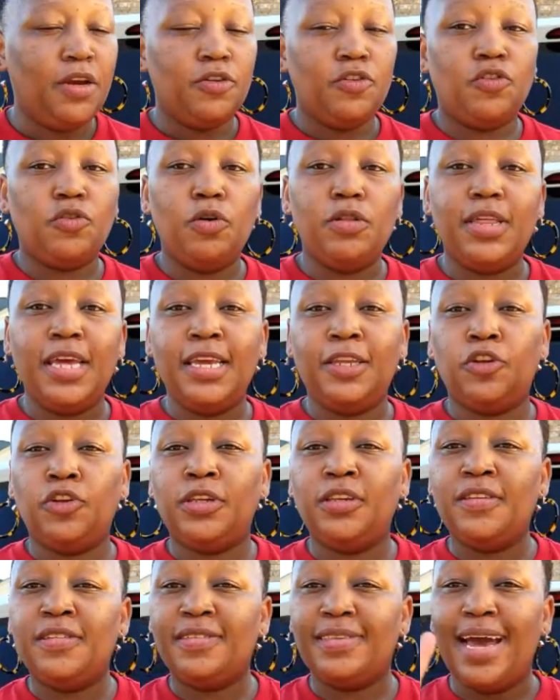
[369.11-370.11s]
So they
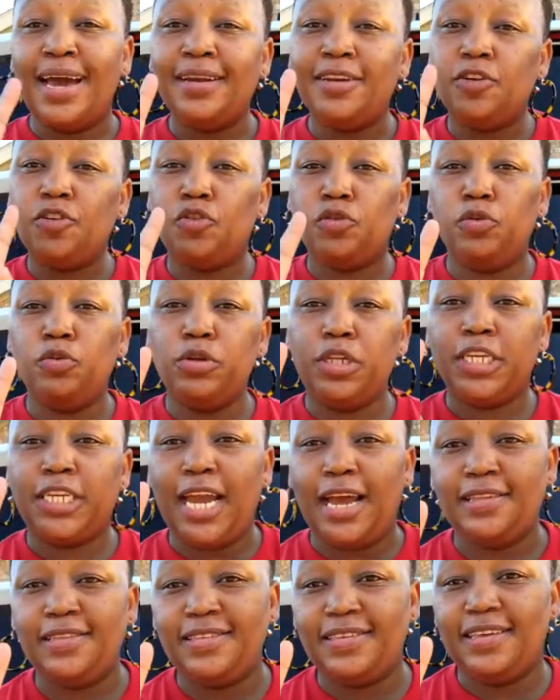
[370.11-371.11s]
start two
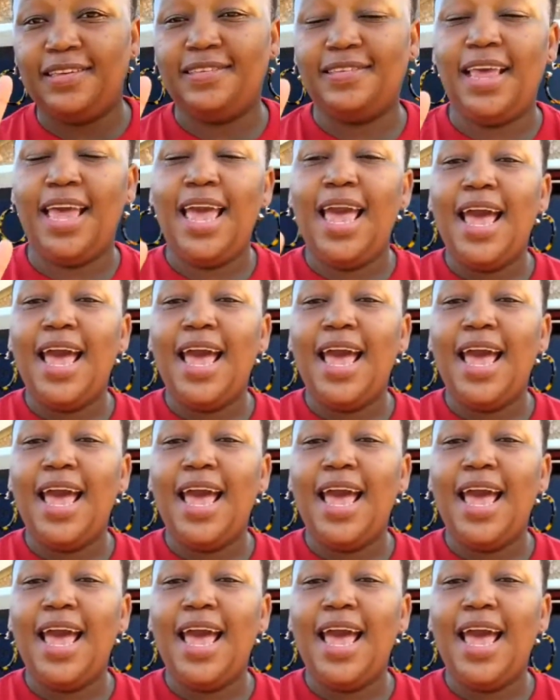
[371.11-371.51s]
chances.